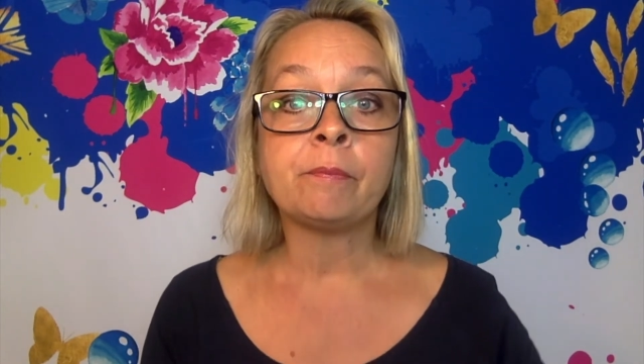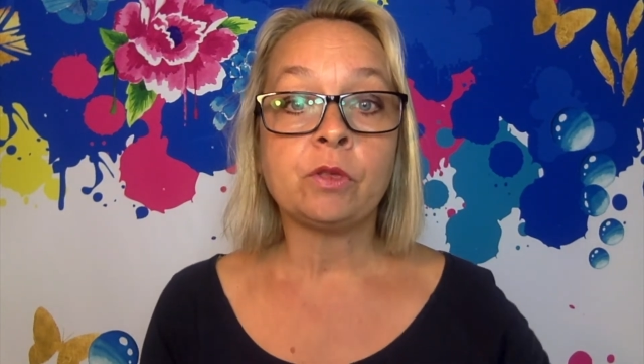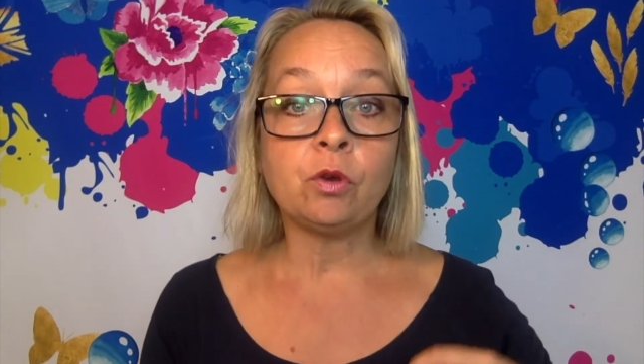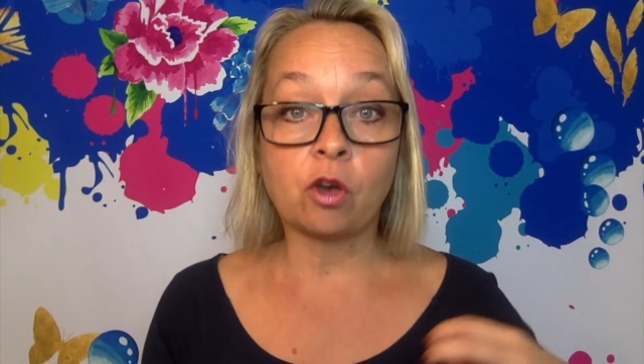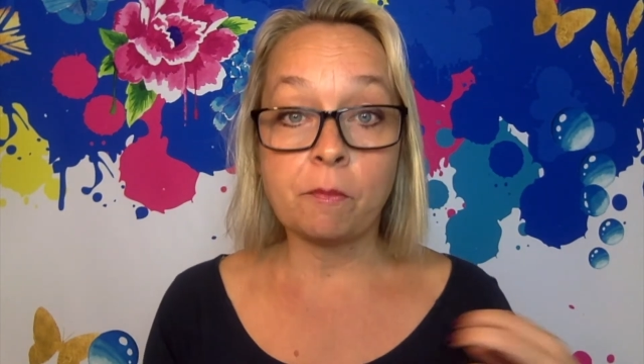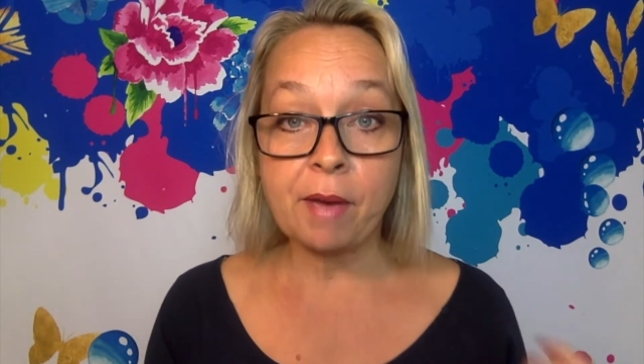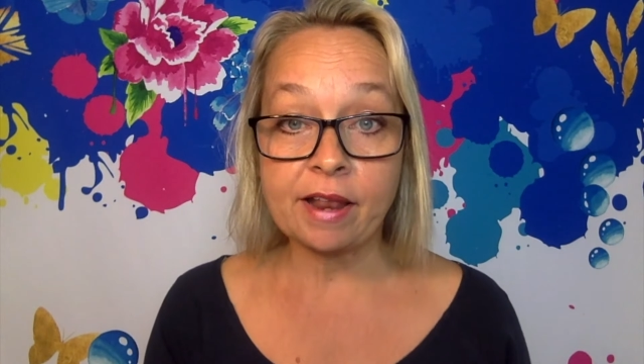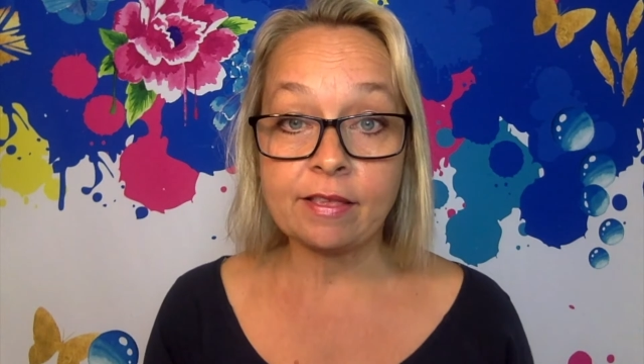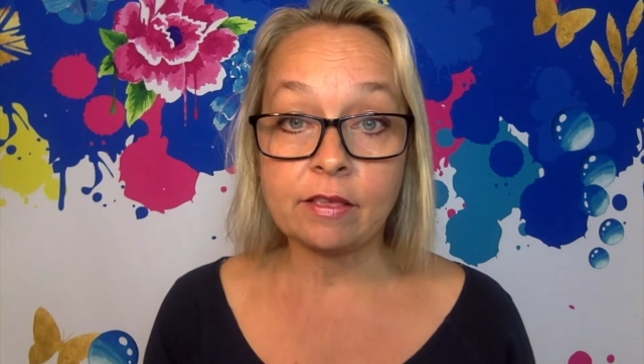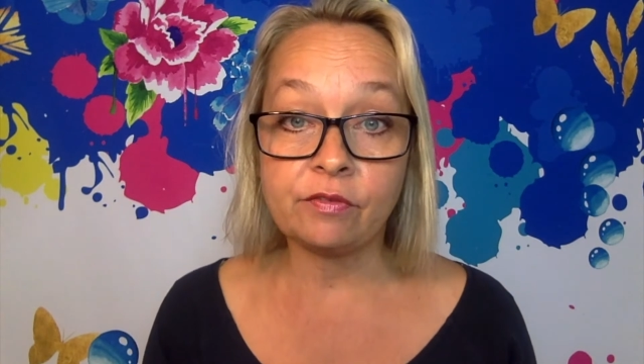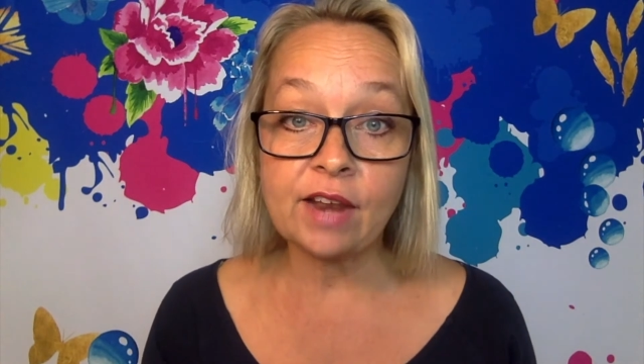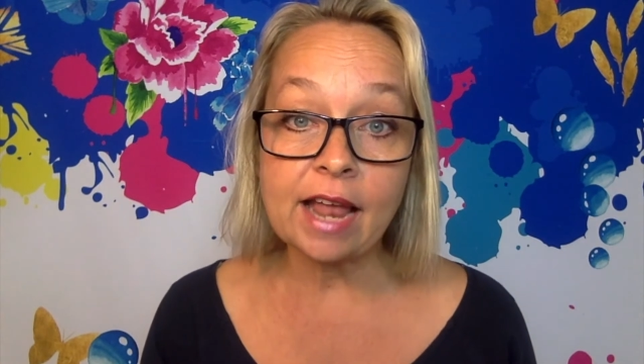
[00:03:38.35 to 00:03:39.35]
your
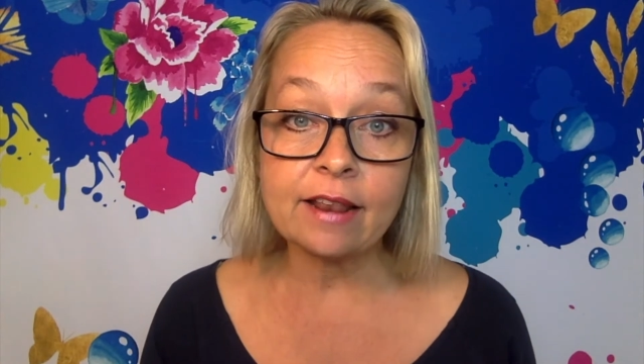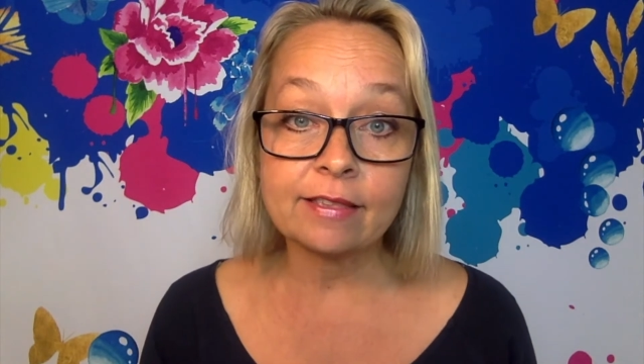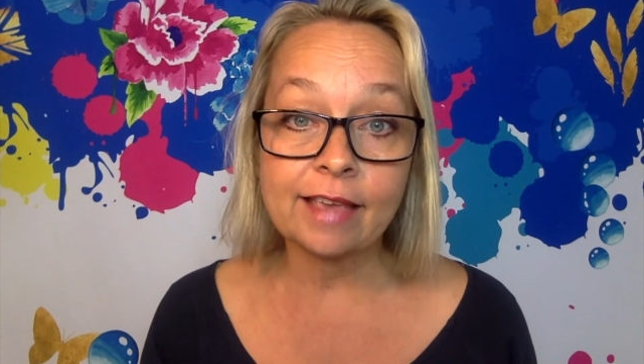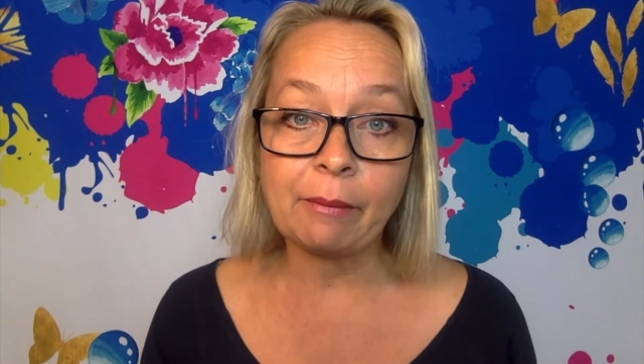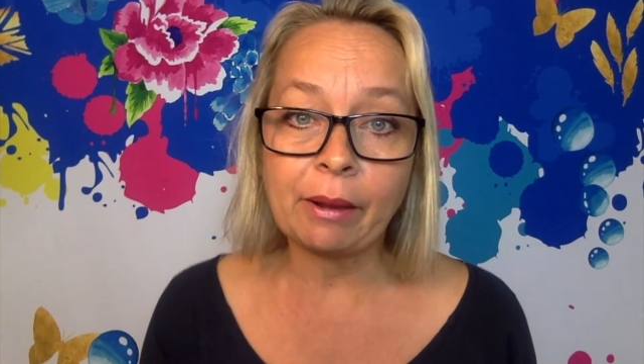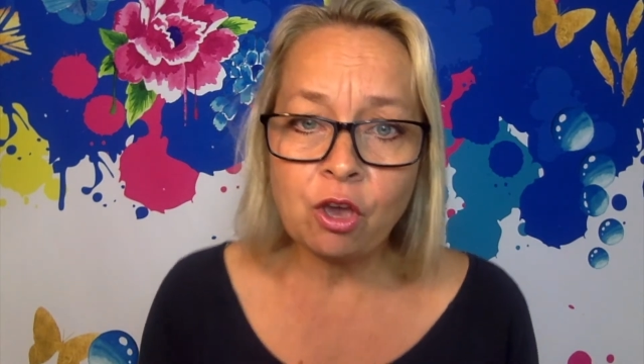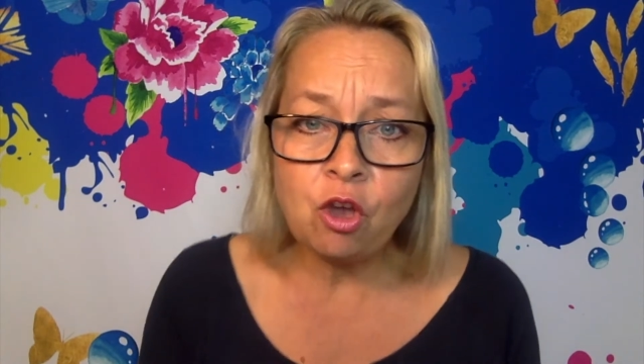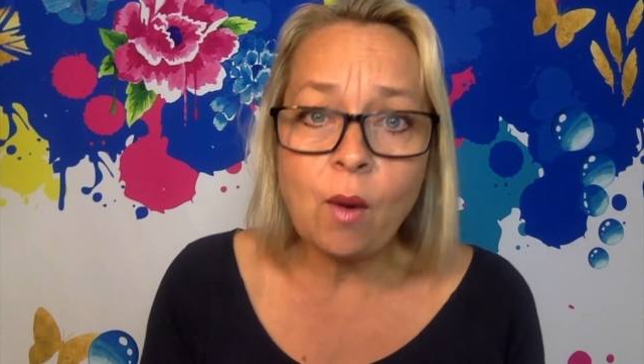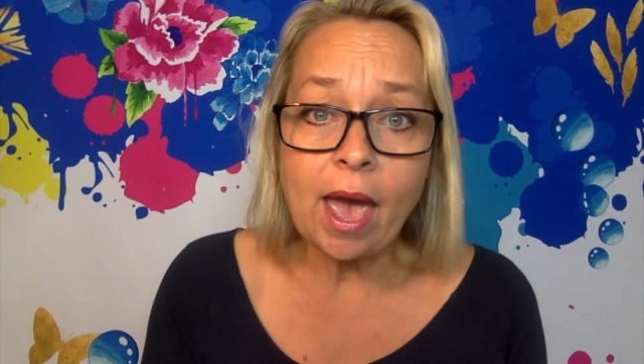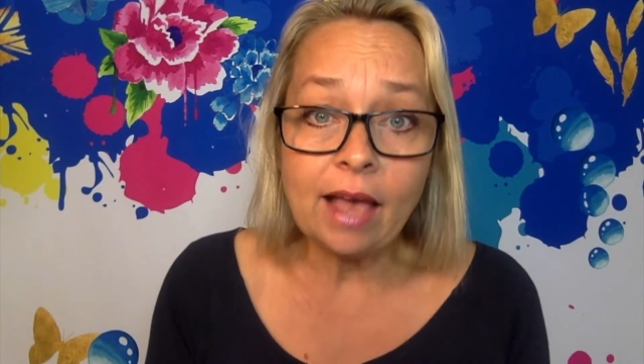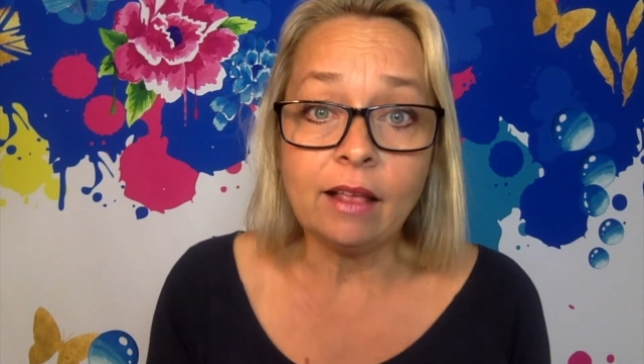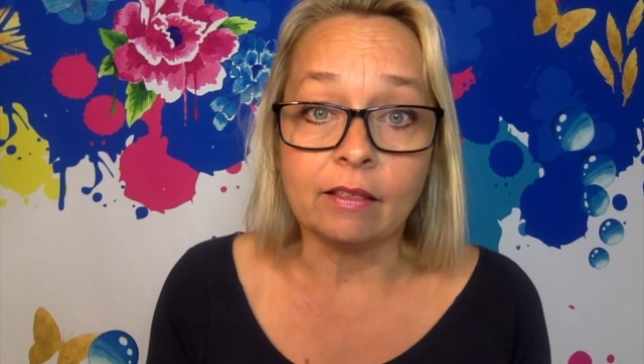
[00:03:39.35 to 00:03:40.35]
competitive landscape. Like, who
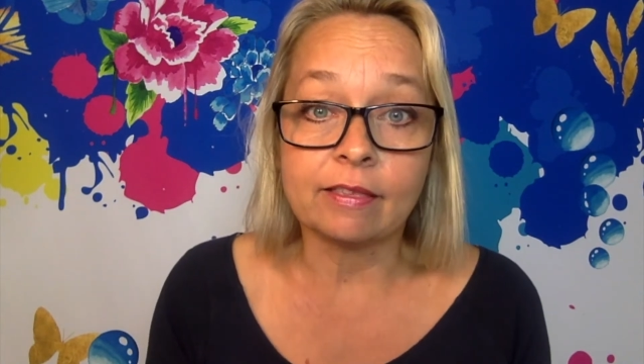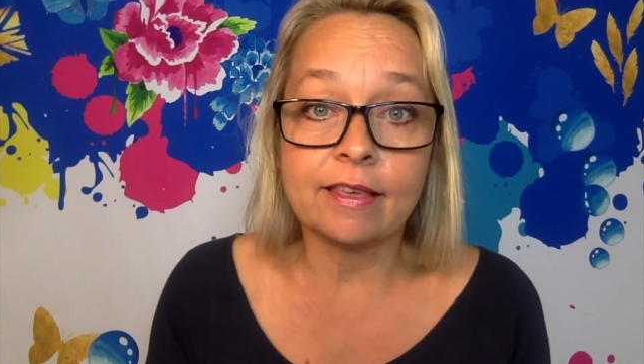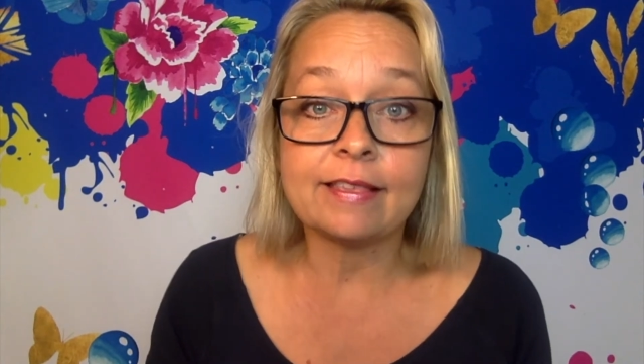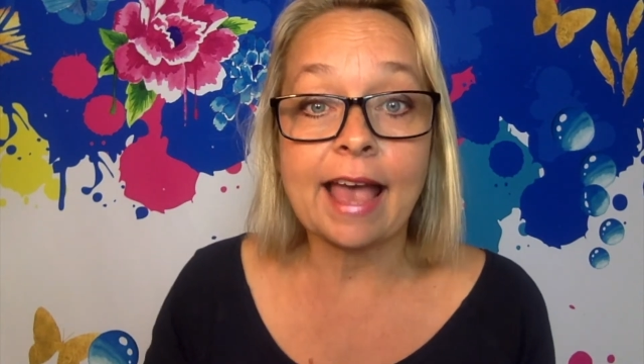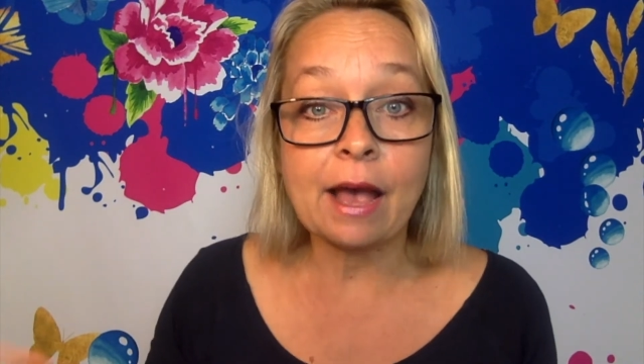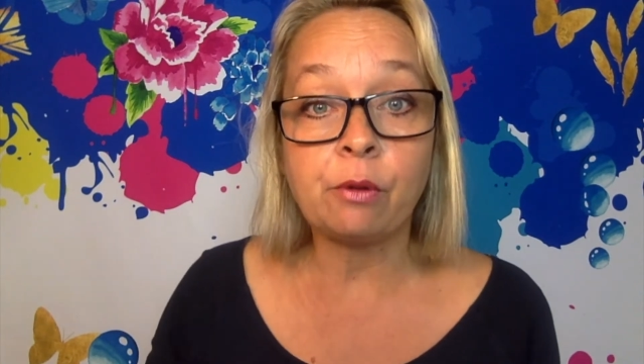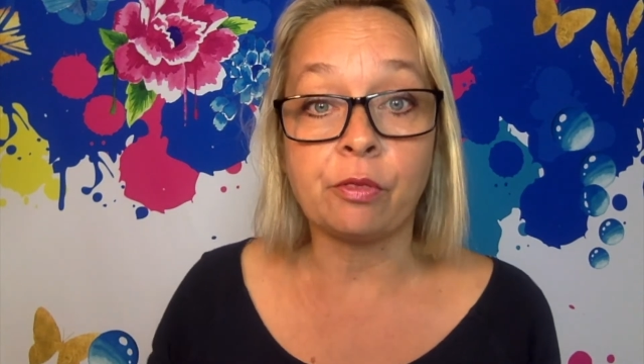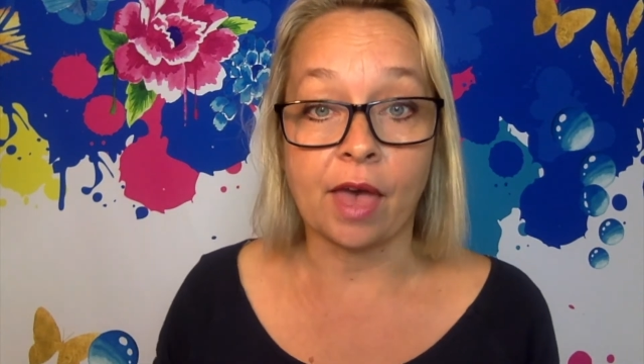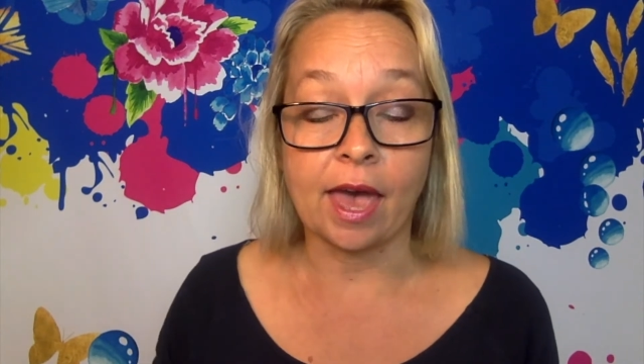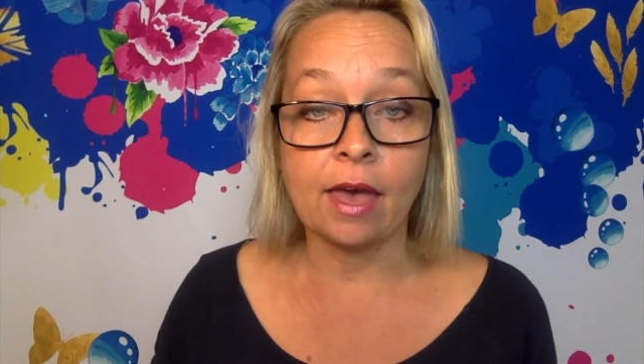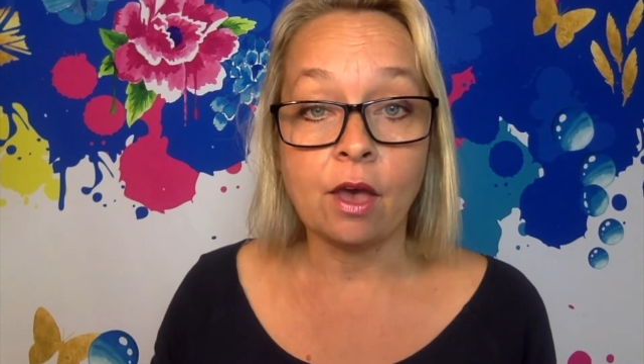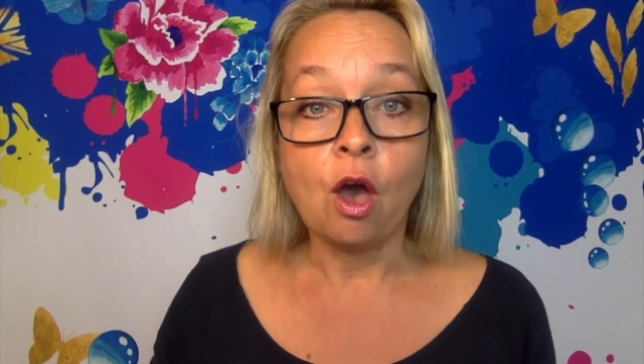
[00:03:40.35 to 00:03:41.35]
else is out there